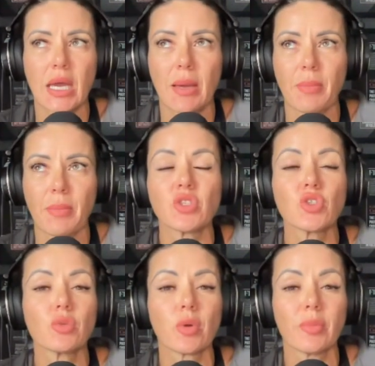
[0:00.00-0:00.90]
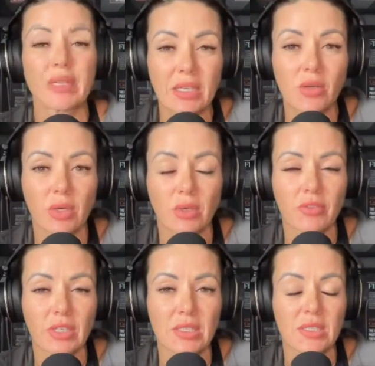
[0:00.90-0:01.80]
Um, I'm super busy quite
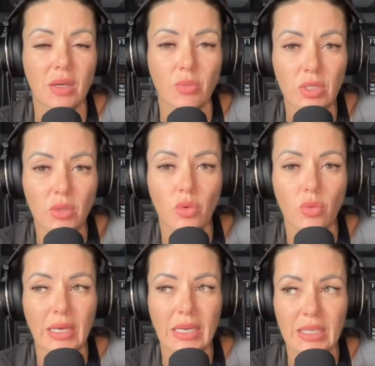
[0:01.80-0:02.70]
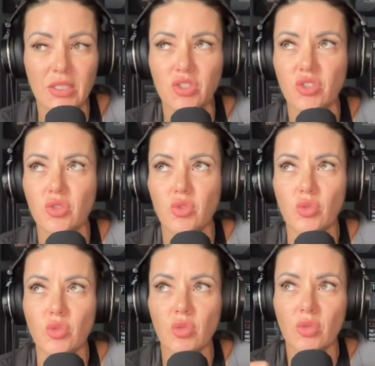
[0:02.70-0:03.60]
often is I will go away
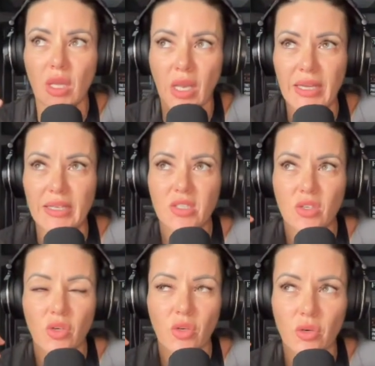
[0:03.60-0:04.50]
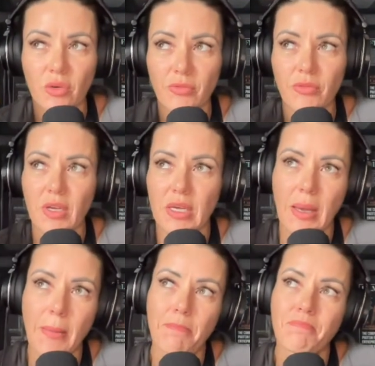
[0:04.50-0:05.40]
to the likes of
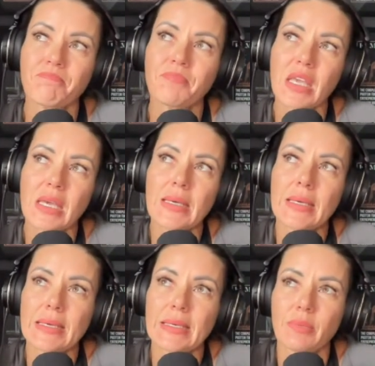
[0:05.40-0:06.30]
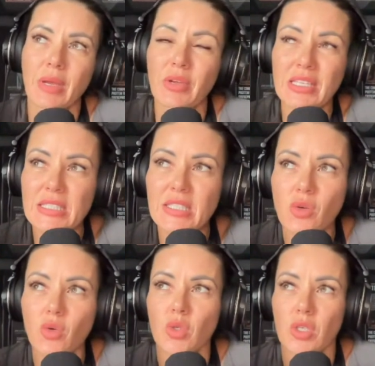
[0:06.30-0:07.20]
um, Beirut
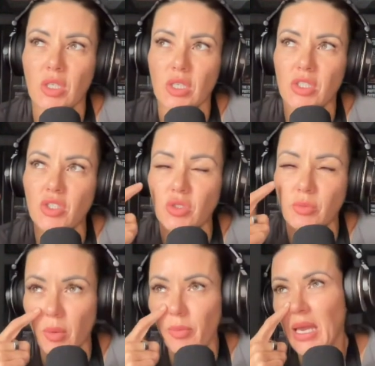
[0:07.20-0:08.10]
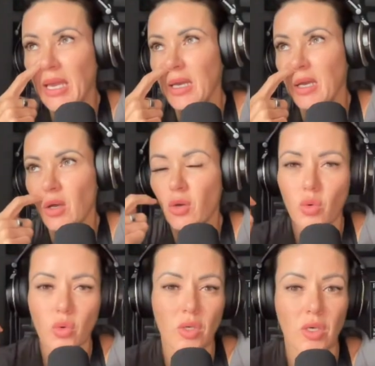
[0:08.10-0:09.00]
or to Marbella
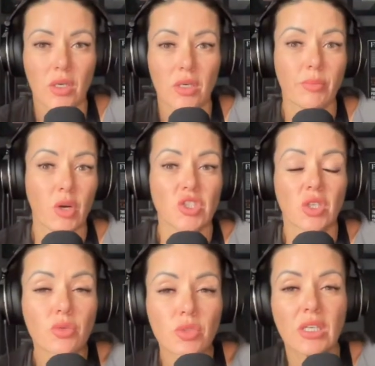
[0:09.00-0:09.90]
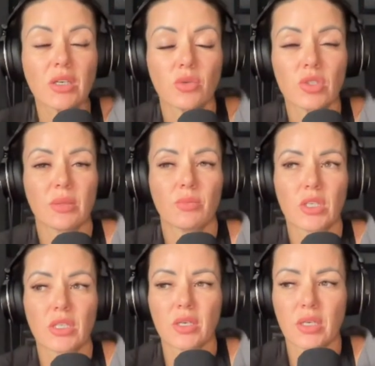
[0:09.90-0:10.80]
or Barcelona or
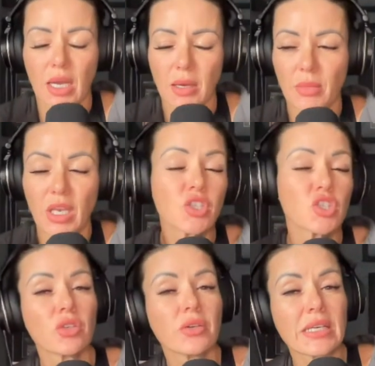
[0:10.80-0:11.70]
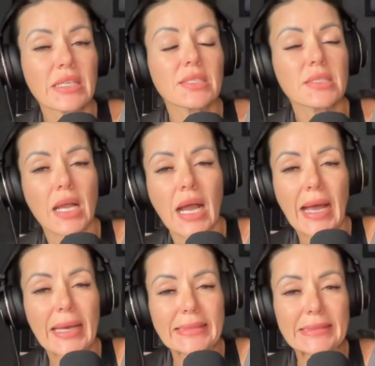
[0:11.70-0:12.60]
somewhere um, luxurious
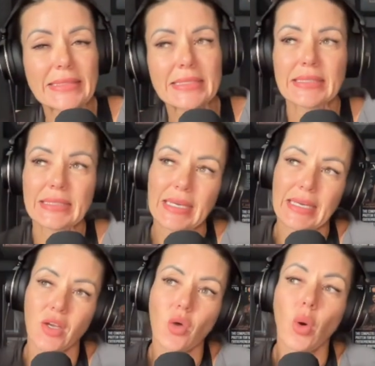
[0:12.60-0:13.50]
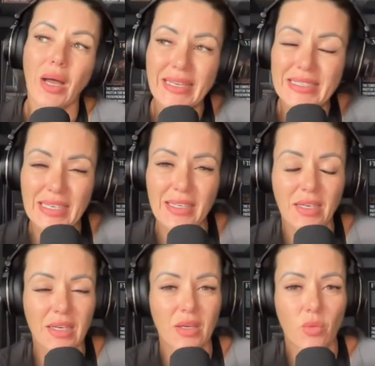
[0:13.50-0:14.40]
and uh, quiet,
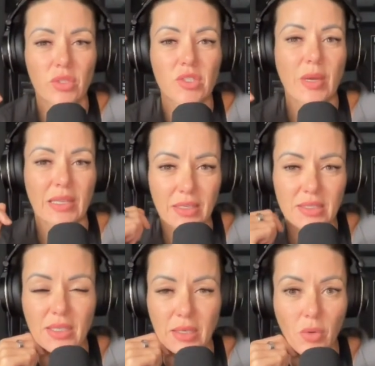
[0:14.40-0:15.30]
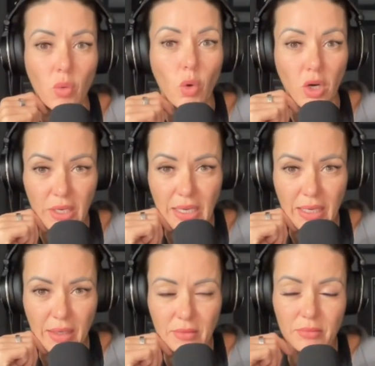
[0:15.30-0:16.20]
and I will spend that time
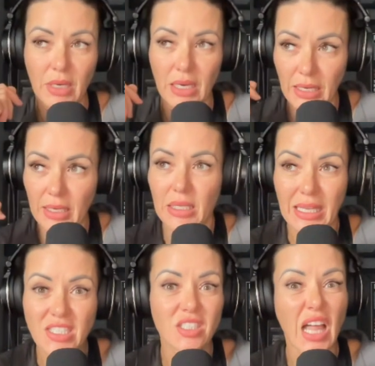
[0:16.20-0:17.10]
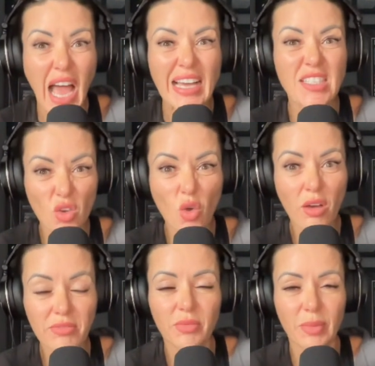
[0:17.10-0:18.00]
working my little ass
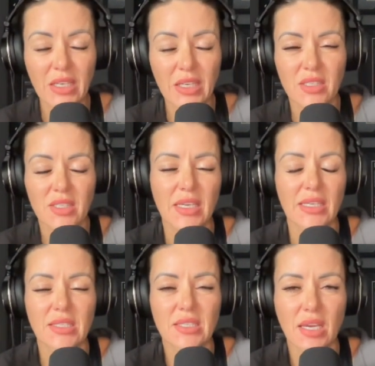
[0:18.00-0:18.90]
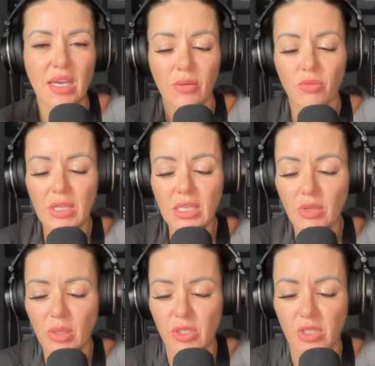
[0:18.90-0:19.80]
off because it's a
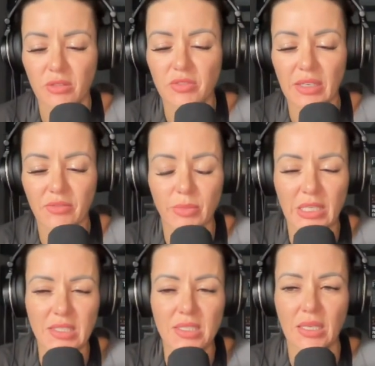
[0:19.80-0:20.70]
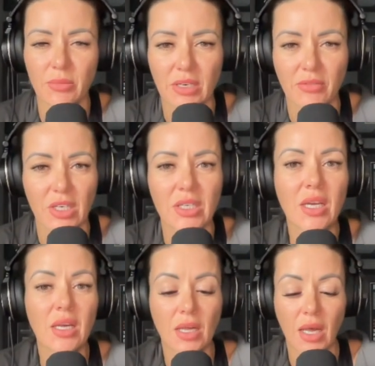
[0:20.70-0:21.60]
really, really productive time for me. It's a time whenever
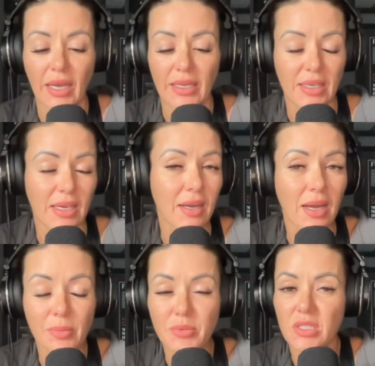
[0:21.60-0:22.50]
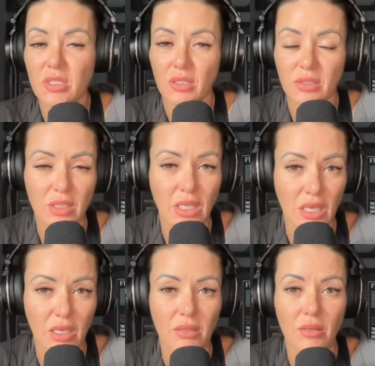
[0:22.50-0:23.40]
I can get
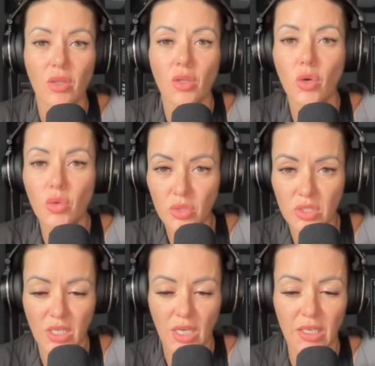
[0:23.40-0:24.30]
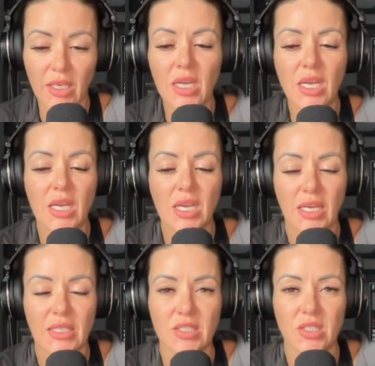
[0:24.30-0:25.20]
absolutely loads done,
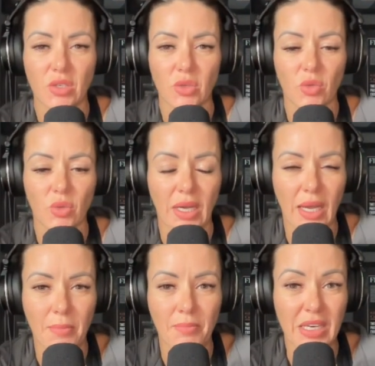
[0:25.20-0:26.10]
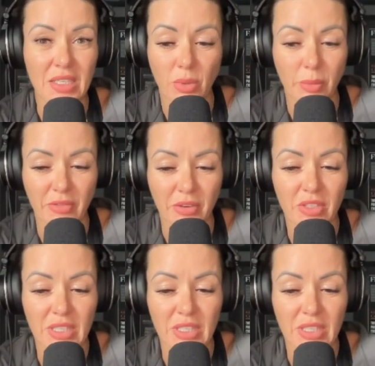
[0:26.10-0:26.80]
and so um, it is one of my favorite